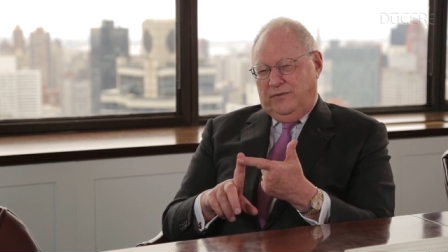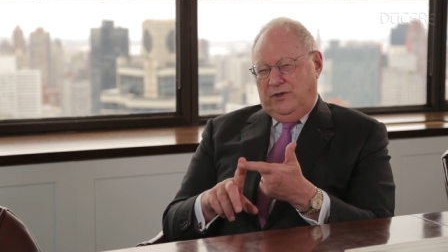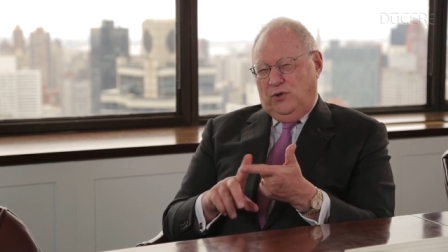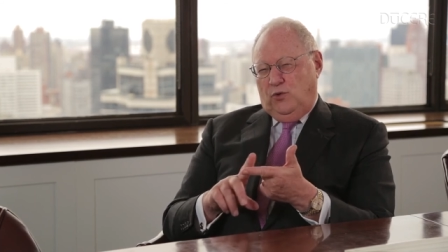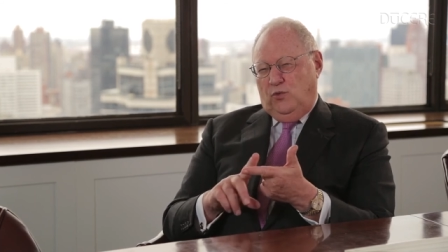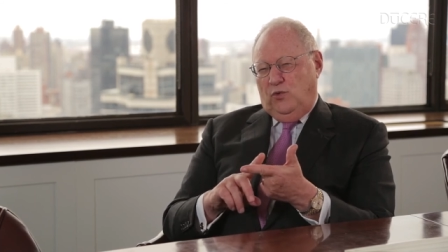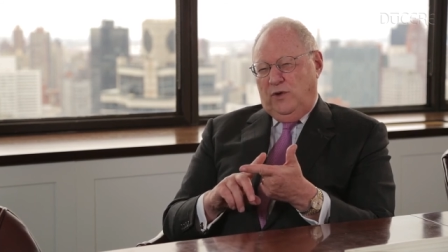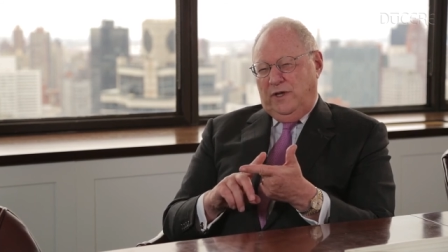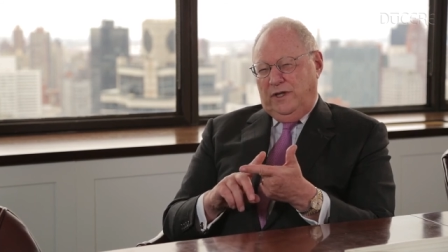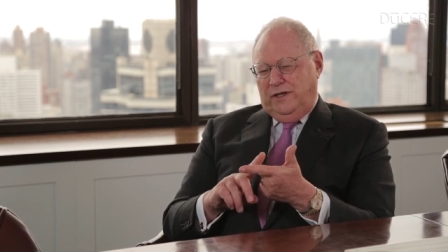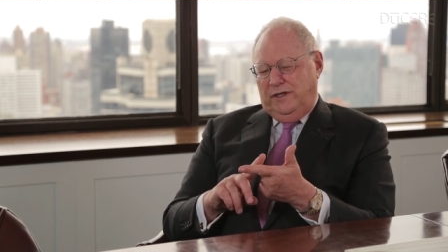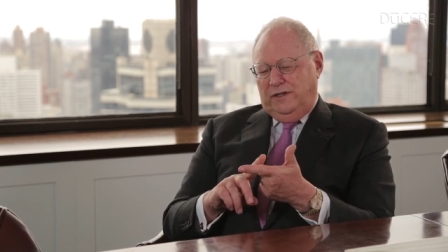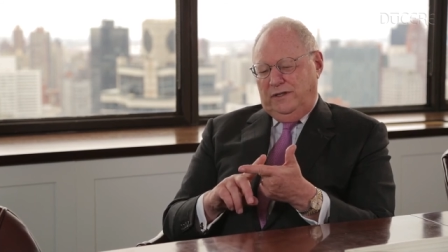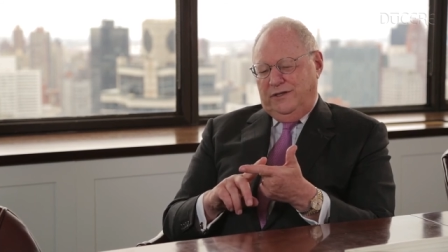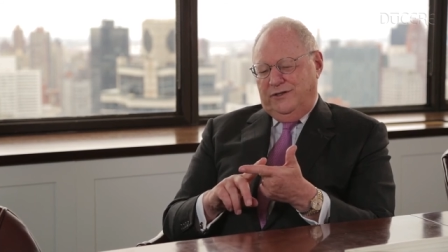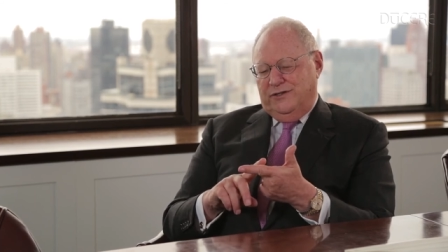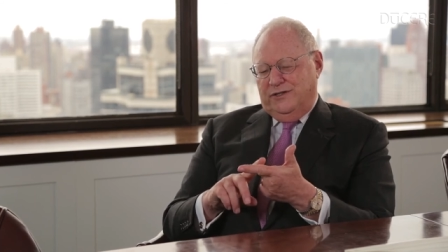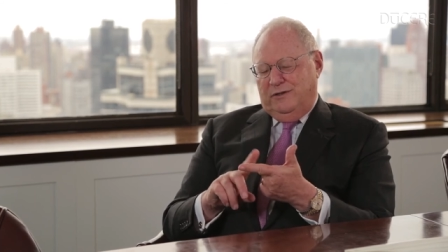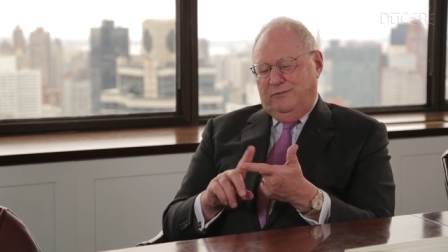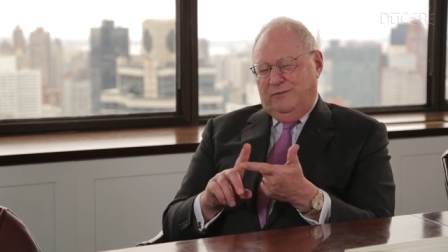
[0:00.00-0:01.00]
the
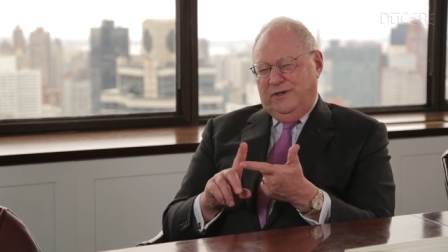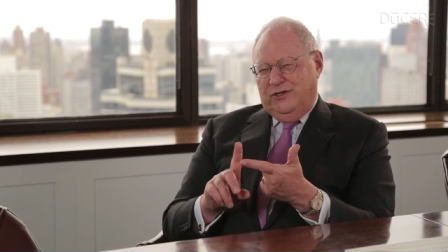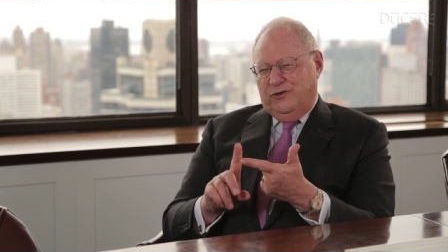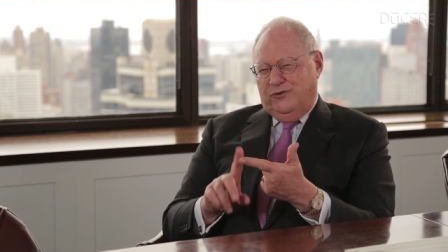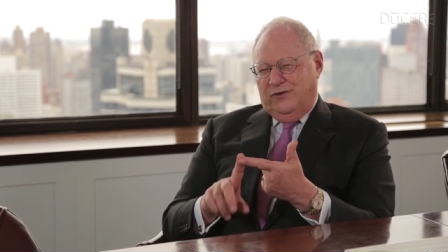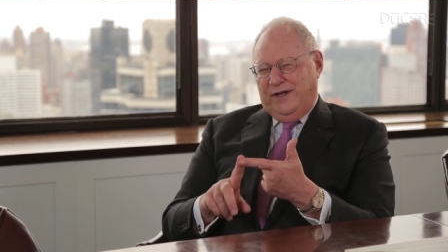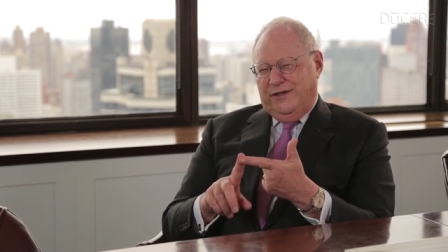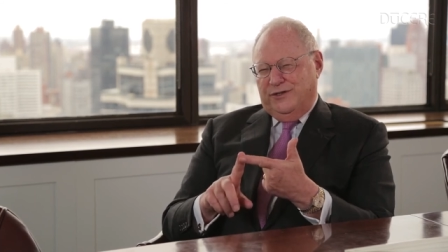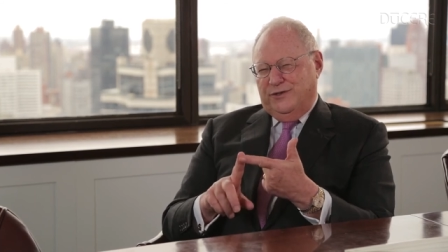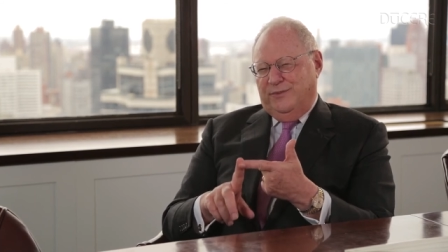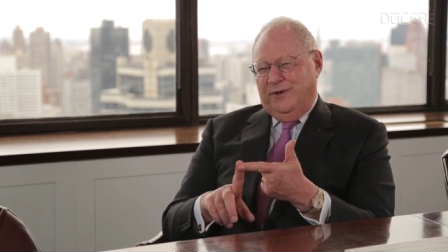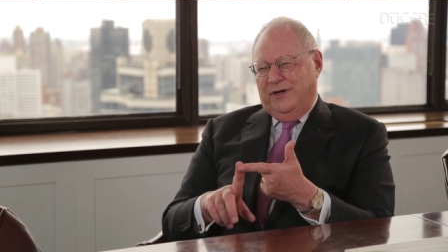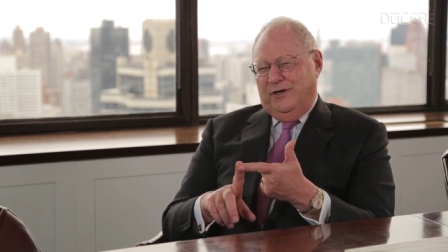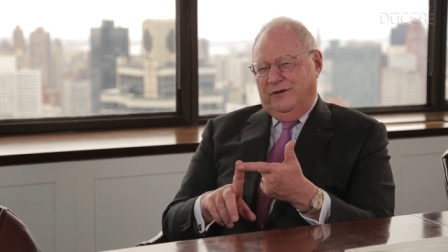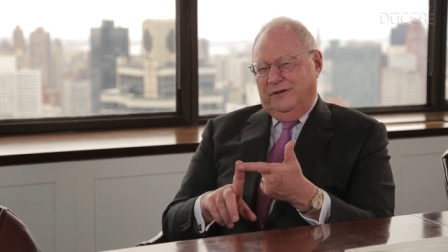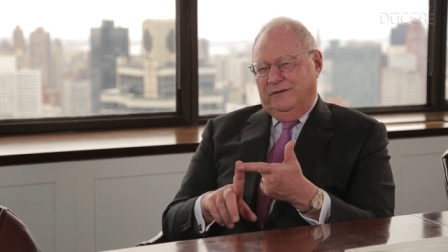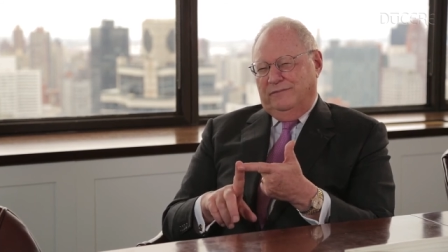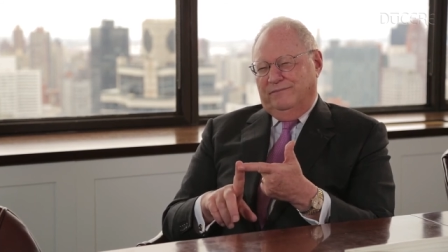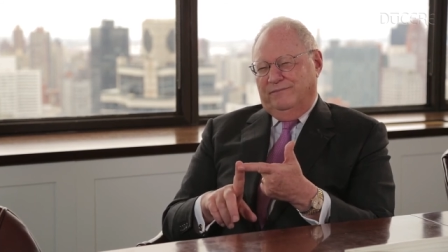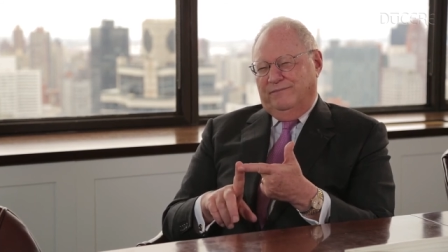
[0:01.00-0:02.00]
willingness to be
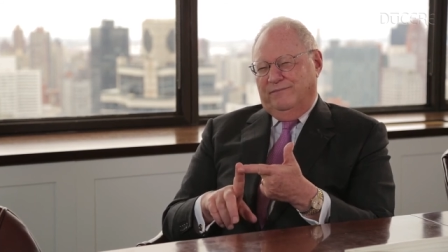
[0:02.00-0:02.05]
transparent